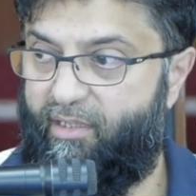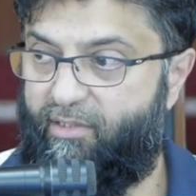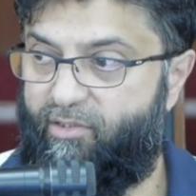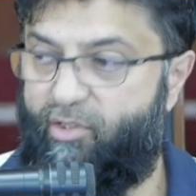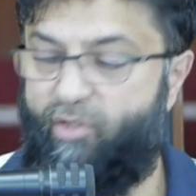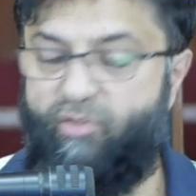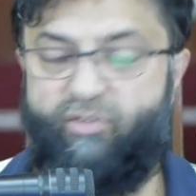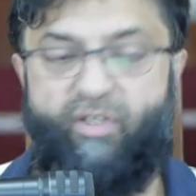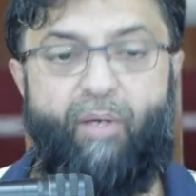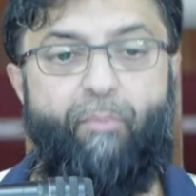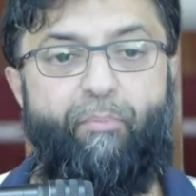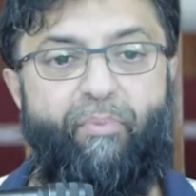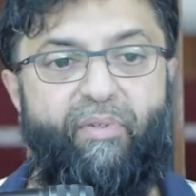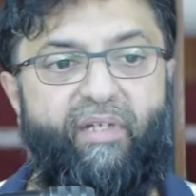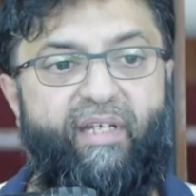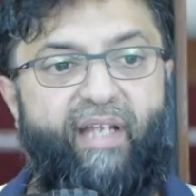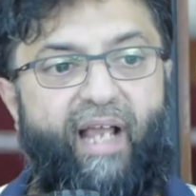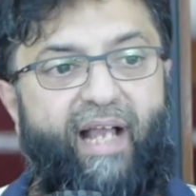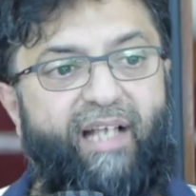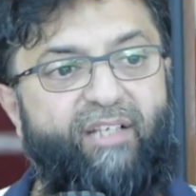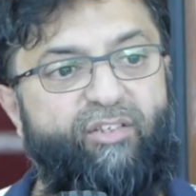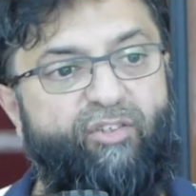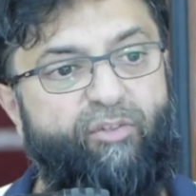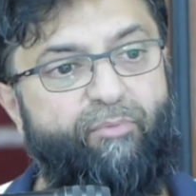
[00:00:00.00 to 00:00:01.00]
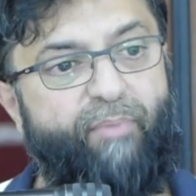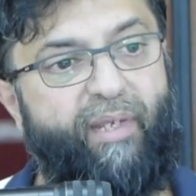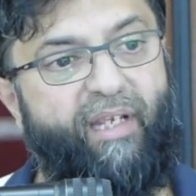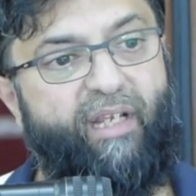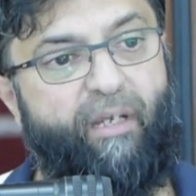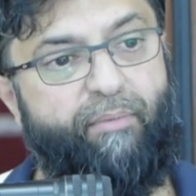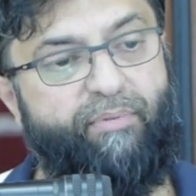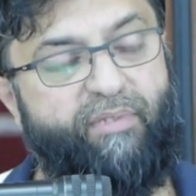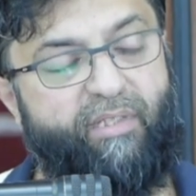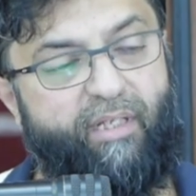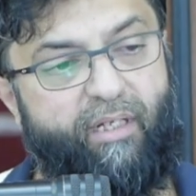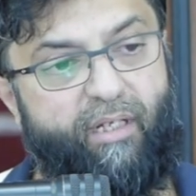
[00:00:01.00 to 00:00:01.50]
So somebody has to
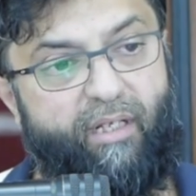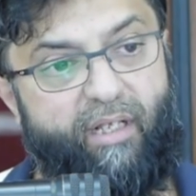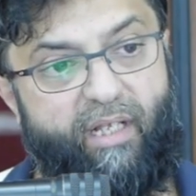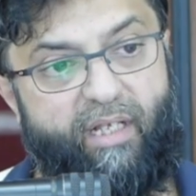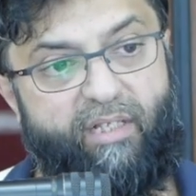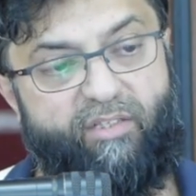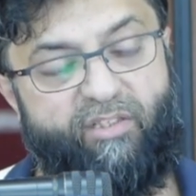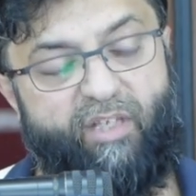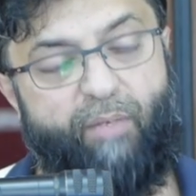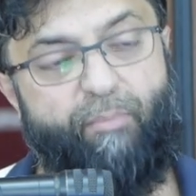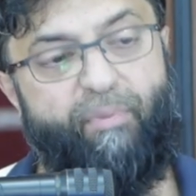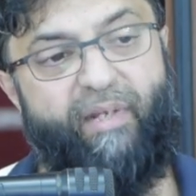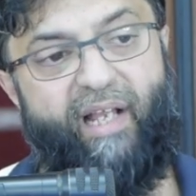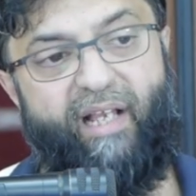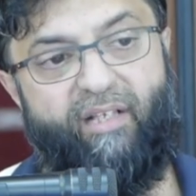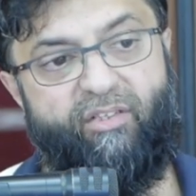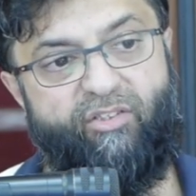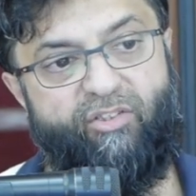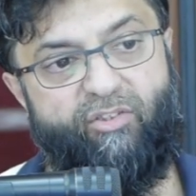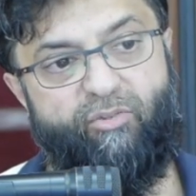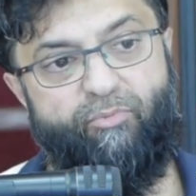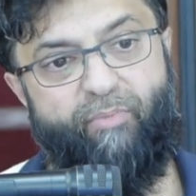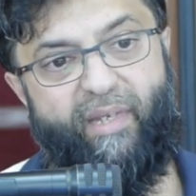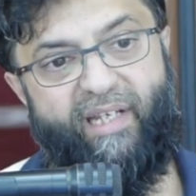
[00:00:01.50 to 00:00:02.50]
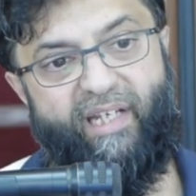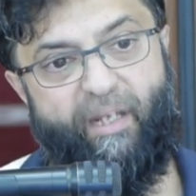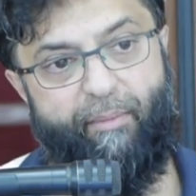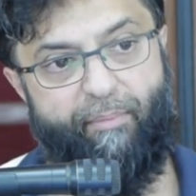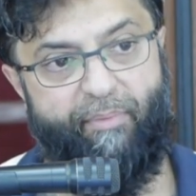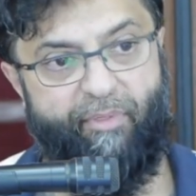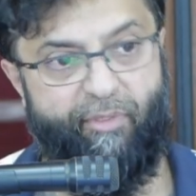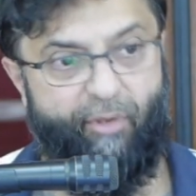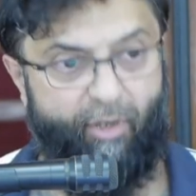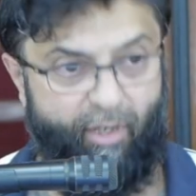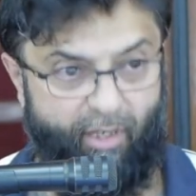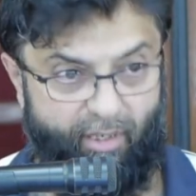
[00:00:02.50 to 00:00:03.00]
make up, somebody has to make
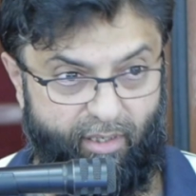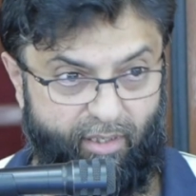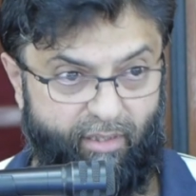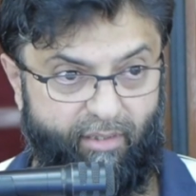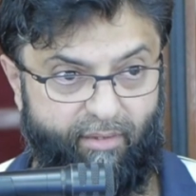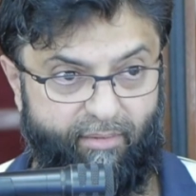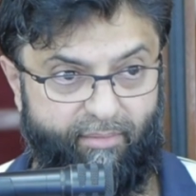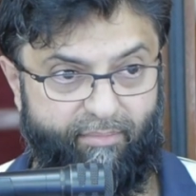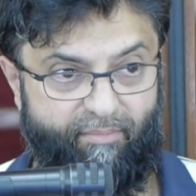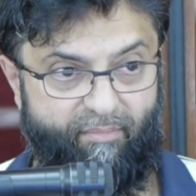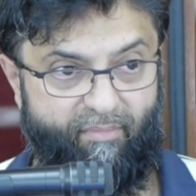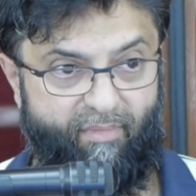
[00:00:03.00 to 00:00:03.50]
up dhuhr,